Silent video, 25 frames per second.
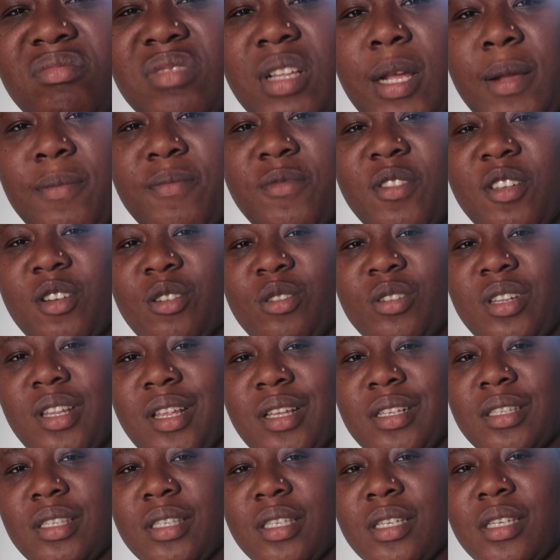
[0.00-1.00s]
them know
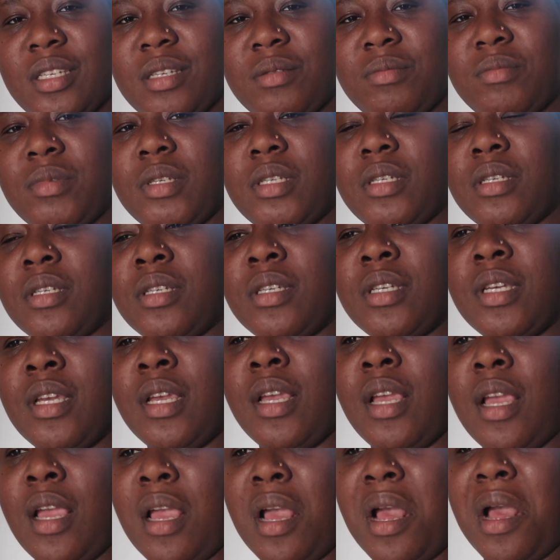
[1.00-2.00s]
they see me
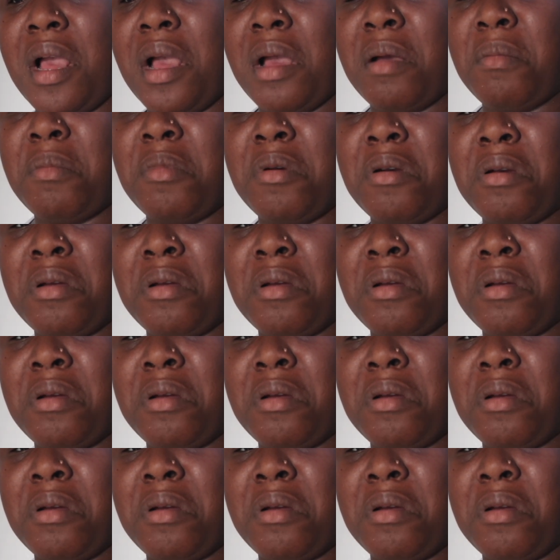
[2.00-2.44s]
i'm